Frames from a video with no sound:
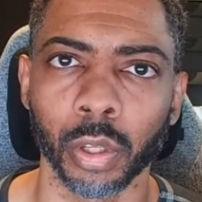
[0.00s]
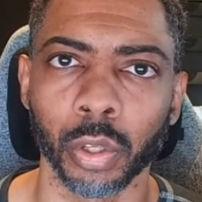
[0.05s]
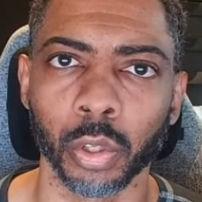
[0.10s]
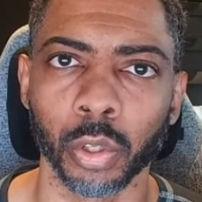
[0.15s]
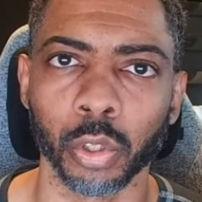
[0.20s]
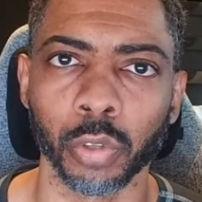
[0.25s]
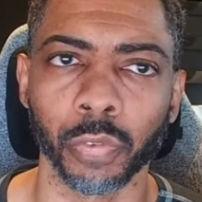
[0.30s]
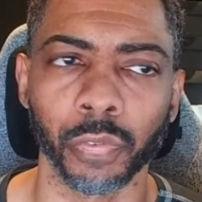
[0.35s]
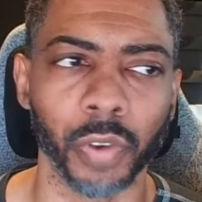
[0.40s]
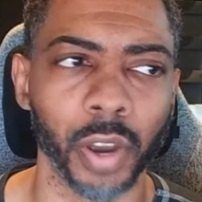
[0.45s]

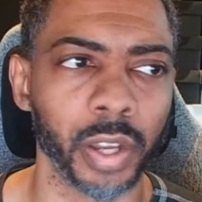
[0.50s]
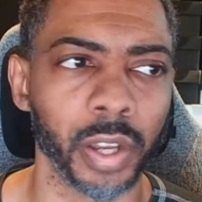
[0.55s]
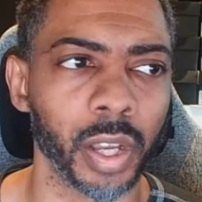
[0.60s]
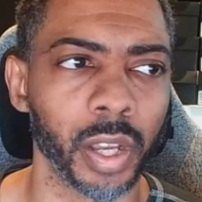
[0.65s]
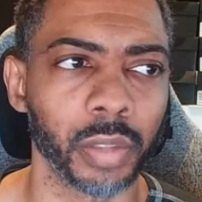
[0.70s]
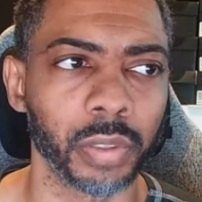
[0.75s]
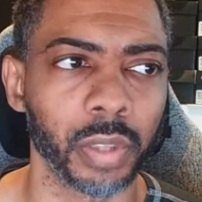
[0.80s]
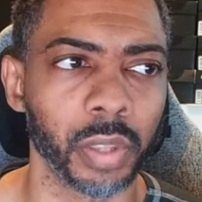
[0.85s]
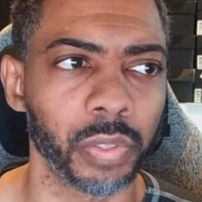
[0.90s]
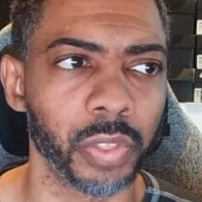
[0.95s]
You find
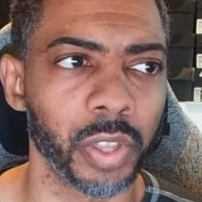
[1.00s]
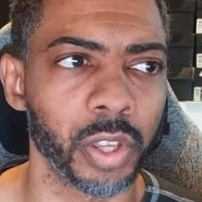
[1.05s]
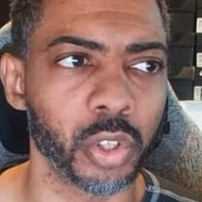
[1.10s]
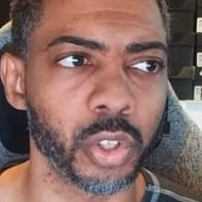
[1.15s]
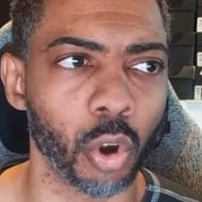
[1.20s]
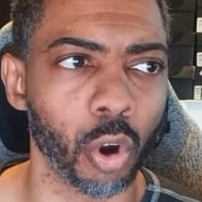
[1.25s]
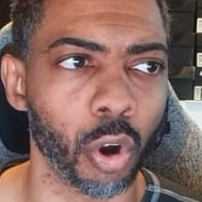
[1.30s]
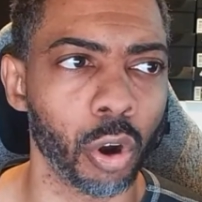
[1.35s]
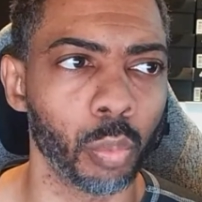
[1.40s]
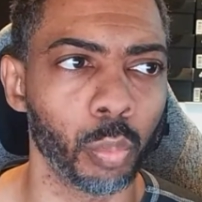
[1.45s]
out that things
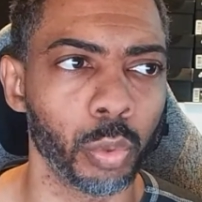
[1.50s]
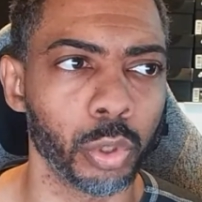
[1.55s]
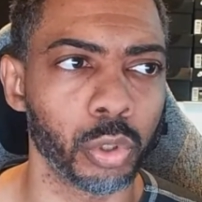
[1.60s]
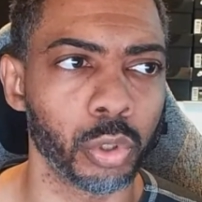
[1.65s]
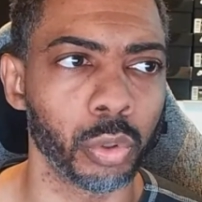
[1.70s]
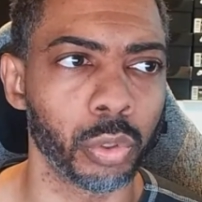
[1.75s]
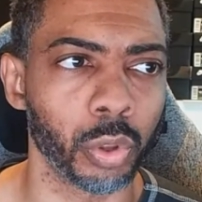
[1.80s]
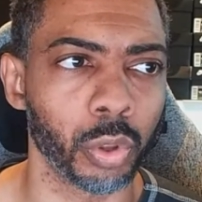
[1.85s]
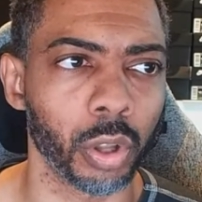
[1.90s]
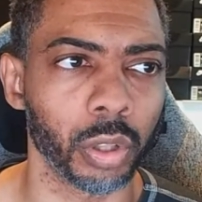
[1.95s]
aren't what you
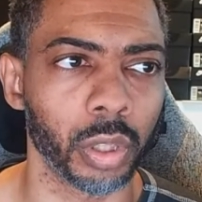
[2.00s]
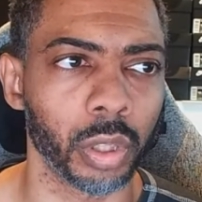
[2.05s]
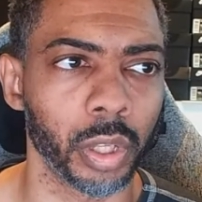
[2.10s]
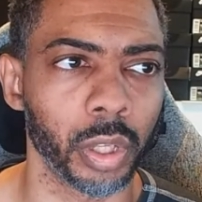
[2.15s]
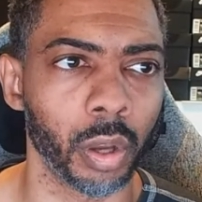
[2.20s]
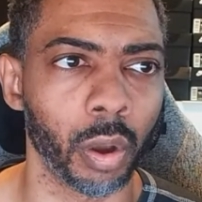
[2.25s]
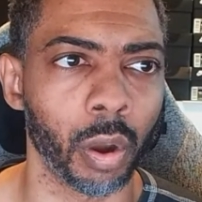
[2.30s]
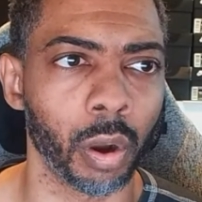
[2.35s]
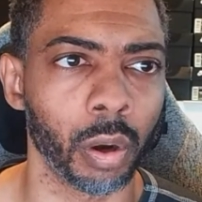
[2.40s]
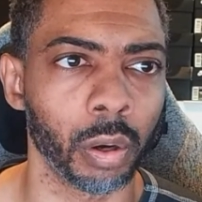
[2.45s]
thought they
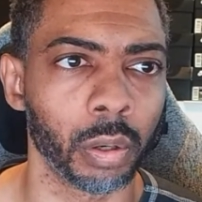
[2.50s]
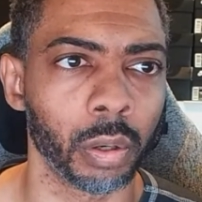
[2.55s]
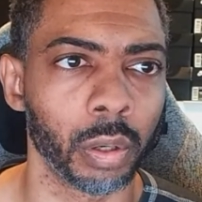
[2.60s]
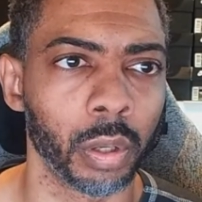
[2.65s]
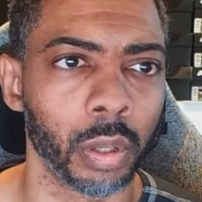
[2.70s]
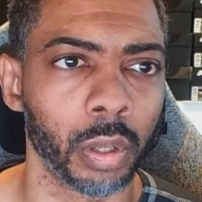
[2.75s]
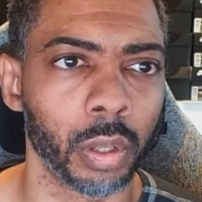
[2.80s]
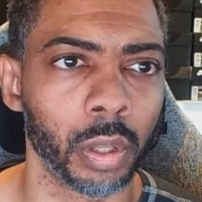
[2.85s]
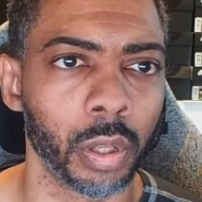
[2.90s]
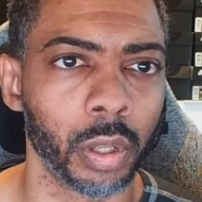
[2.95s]
are,
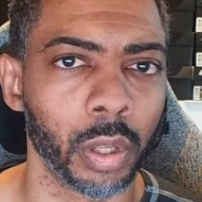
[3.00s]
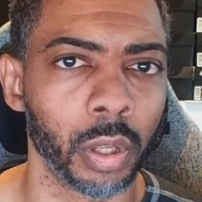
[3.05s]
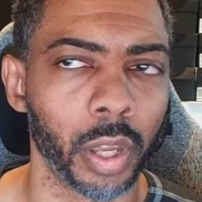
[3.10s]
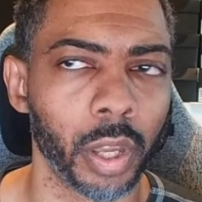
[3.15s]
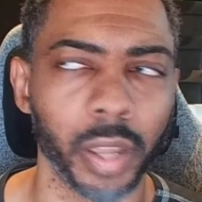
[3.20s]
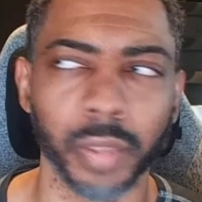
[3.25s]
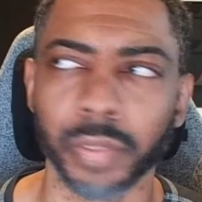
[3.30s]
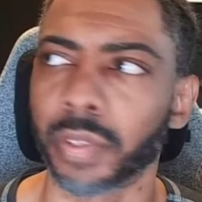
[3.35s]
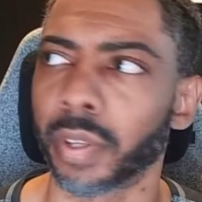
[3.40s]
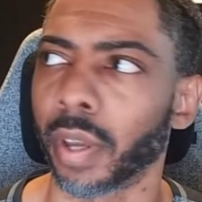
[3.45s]

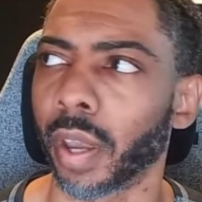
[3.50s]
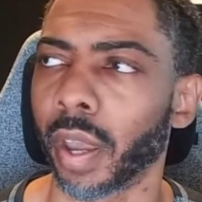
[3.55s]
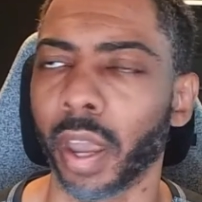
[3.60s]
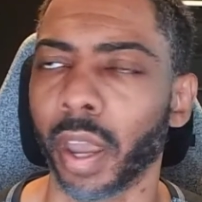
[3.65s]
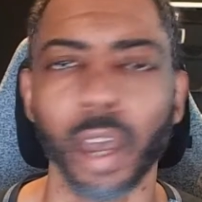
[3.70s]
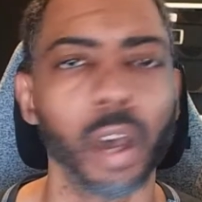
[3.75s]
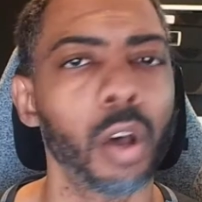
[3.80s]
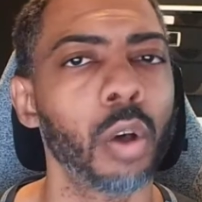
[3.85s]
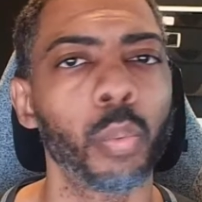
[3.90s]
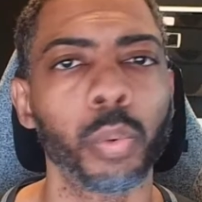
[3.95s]
and to
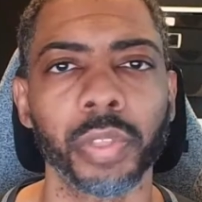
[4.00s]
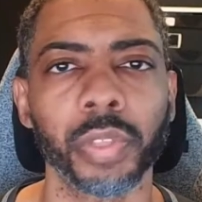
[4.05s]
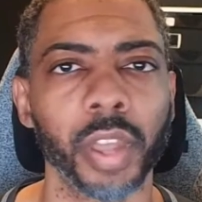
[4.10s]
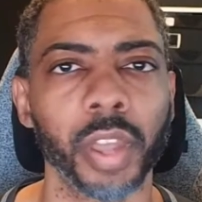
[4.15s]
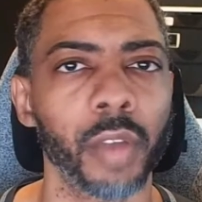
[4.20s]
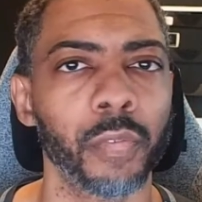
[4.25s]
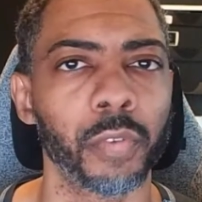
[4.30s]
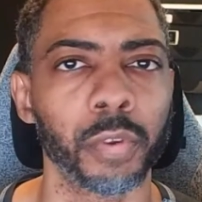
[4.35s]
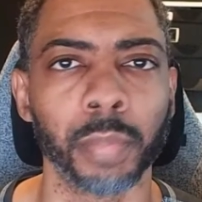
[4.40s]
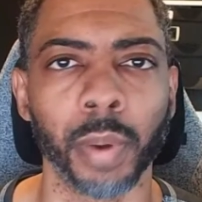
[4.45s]
hell with
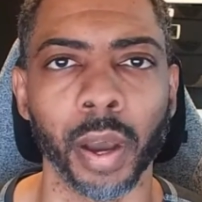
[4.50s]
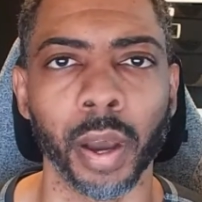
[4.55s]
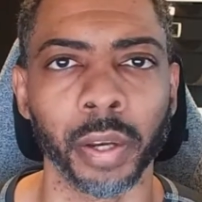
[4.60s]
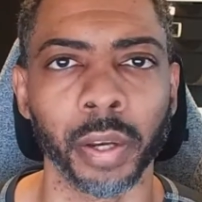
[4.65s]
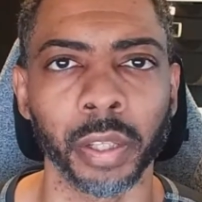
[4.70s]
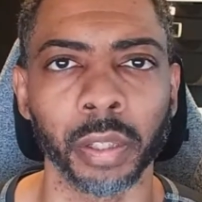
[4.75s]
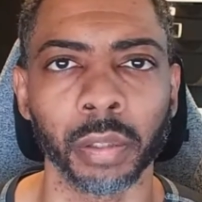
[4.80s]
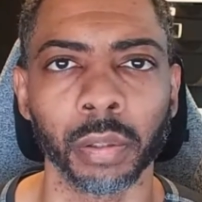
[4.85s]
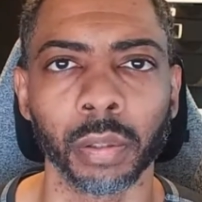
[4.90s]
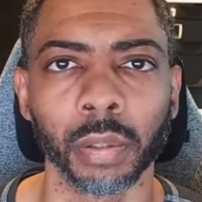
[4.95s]

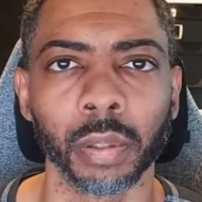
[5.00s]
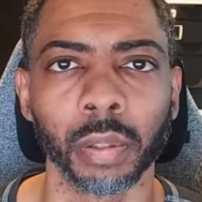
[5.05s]
everybody.